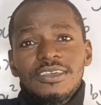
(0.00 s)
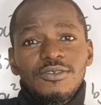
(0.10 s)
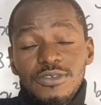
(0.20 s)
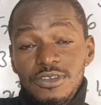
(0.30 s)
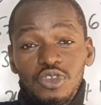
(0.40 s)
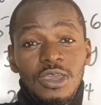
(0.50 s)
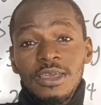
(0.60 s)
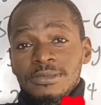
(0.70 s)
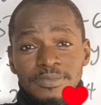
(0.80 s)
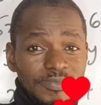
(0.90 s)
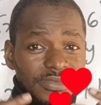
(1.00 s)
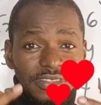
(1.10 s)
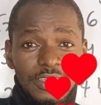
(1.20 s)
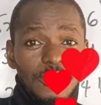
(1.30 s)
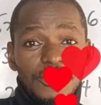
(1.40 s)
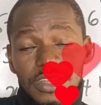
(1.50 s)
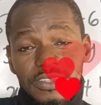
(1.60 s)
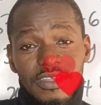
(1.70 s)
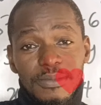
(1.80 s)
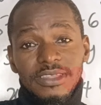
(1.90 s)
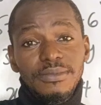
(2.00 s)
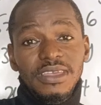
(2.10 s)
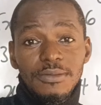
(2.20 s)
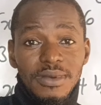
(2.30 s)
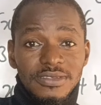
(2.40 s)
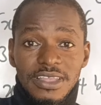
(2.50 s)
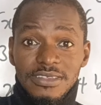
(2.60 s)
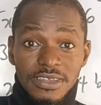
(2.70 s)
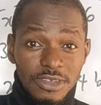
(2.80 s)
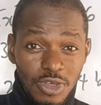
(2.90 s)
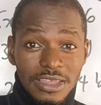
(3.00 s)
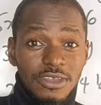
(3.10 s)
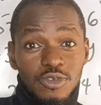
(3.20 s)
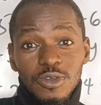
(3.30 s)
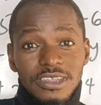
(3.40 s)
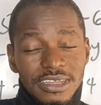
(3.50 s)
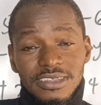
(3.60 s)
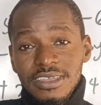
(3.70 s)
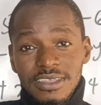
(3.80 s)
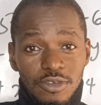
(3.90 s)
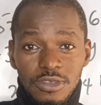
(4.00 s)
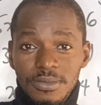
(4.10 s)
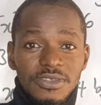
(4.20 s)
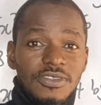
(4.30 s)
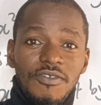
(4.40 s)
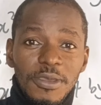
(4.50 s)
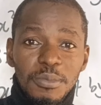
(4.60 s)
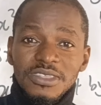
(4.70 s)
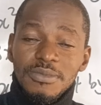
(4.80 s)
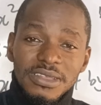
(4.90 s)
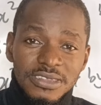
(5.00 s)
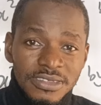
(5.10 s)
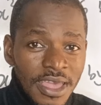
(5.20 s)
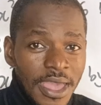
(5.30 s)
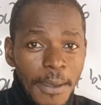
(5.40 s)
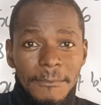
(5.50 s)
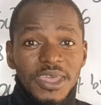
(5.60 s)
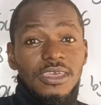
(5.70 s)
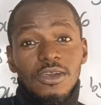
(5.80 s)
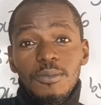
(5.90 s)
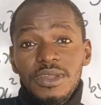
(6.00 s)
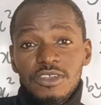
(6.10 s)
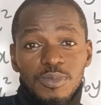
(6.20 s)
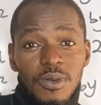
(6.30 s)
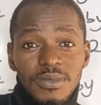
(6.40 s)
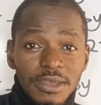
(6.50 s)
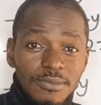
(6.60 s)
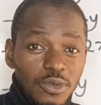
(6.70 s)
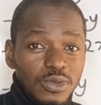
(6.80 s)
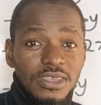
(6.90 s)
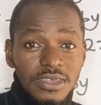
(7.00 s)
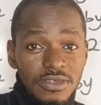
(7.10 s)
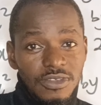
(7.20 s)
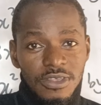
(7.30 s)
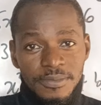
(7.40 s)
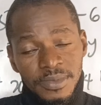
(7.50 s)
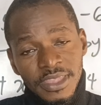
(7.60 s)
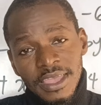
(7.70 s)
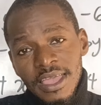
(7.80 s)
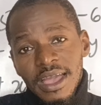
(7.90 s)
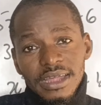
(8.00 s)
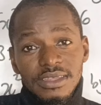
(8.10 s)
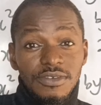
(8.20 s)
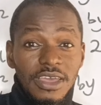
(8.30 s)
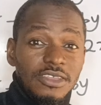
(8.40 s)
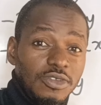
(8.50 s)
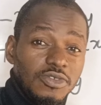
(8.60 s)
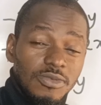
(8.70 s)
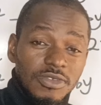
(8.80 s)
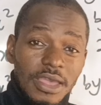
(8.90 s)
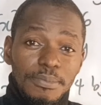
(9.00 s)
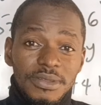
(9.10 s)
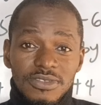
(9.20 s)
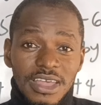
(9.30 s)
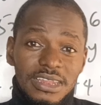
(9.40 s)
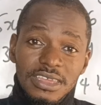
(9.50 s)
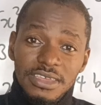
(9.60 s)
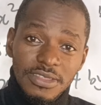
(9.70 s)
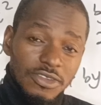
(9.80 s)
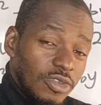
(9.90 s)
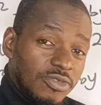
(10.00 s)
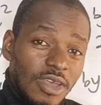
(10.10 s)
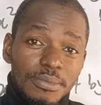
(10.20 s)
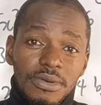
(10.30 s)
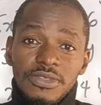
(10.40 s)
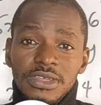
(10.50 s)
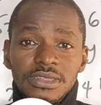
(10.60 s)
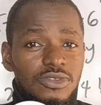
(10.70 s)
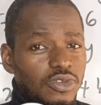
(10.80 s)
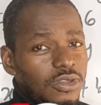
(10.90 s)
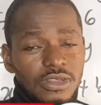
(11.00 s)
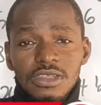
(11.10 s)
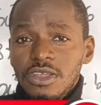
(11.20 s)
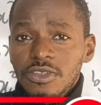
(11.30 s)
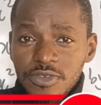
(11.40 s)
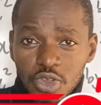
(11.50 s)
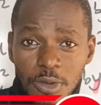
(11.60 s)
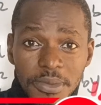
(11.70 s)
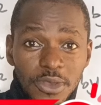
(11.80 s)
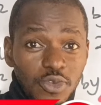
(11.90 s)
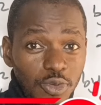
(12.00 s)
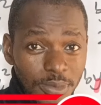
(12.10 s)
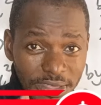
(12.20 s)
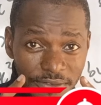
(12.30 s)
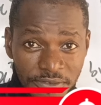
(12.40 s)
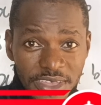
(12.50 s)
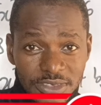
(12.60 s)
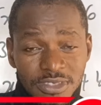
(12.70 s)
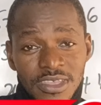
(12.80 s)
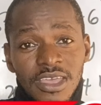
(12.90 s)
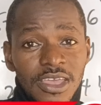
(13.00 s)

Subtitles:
give us a share, tell your friends about the Making Masters, a channel solely dedicated to demystifying mathematics, making complex problems look easy. And if you are here to subscribe, please kindly hit the subscribe button, turn on the notification bell so you'll be the first